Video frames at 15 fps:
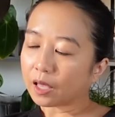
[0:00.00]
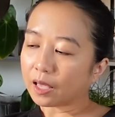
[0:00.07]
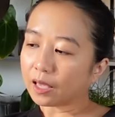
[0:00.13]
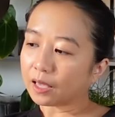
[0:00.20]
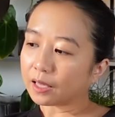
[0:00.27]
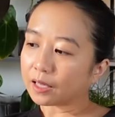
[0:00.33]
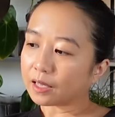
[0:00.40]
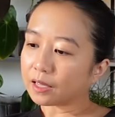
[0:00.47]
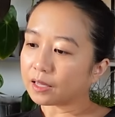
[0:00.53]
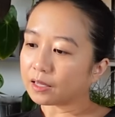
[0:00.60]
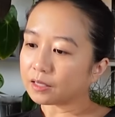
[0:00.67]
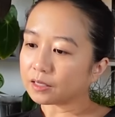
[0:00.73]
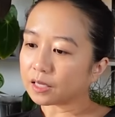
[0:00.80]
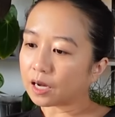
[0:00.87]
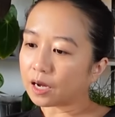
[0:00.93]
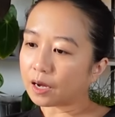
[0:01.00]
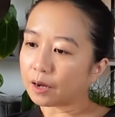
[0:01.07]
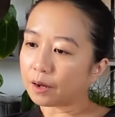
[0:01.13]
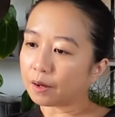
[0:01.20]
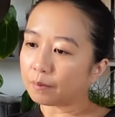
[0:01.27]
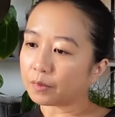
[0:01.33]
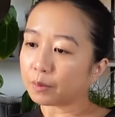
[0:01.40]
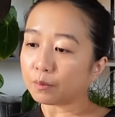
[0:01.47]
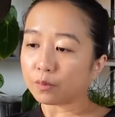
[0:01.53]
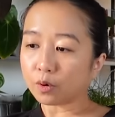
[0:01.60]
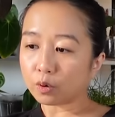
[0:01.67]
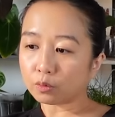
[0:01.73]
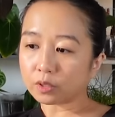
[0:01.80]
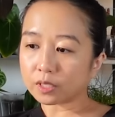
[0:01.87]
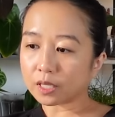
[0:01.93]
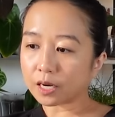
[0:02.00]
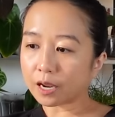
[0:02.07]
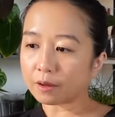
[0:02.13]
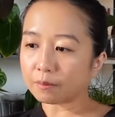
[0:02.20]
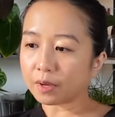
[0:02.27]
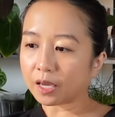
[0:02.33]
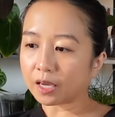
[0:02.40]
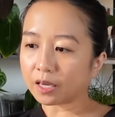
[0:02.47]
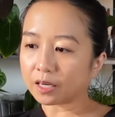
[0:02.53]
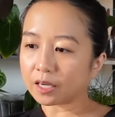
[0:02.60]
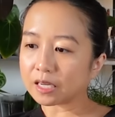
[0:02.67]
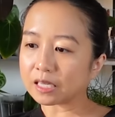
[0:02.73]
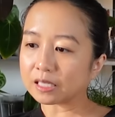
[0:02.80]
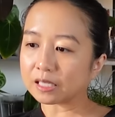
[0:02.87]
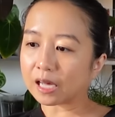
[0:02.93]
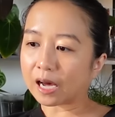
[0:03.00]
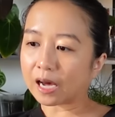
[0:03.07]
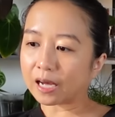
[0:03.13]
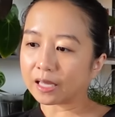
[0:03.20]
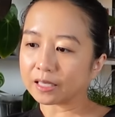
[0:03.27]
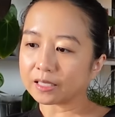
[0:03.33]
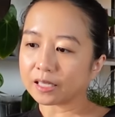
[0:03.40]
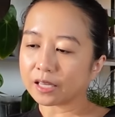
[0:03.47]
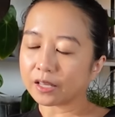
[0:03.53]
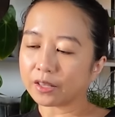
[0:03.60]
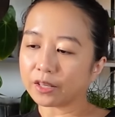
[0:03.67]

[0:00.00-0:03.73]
And um, the notes that I made is that